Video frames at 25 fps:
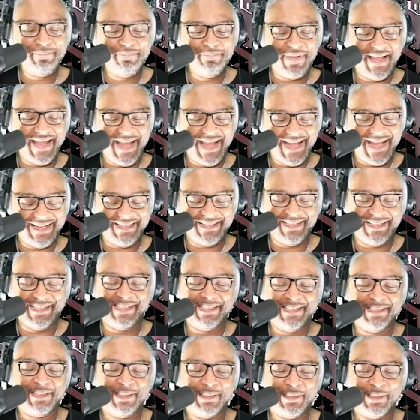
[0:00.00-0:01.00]

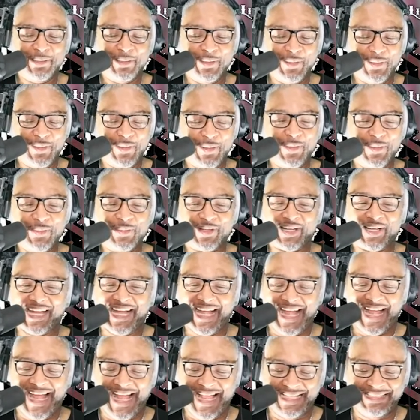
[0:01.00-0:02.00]
better. An old
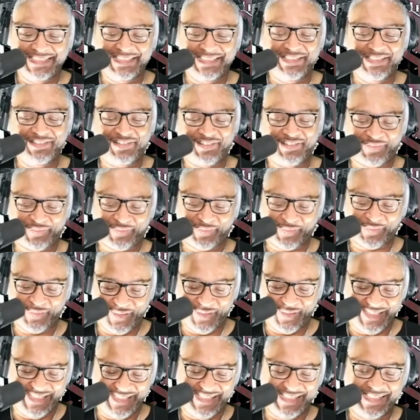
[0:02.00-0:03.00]
college
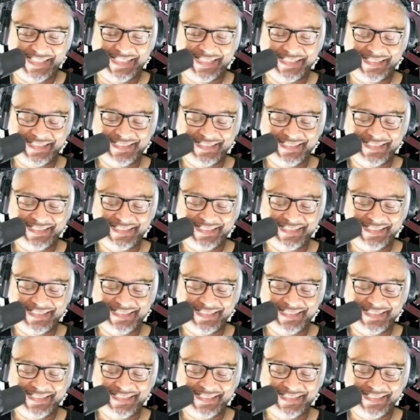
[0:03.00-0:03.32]
friend.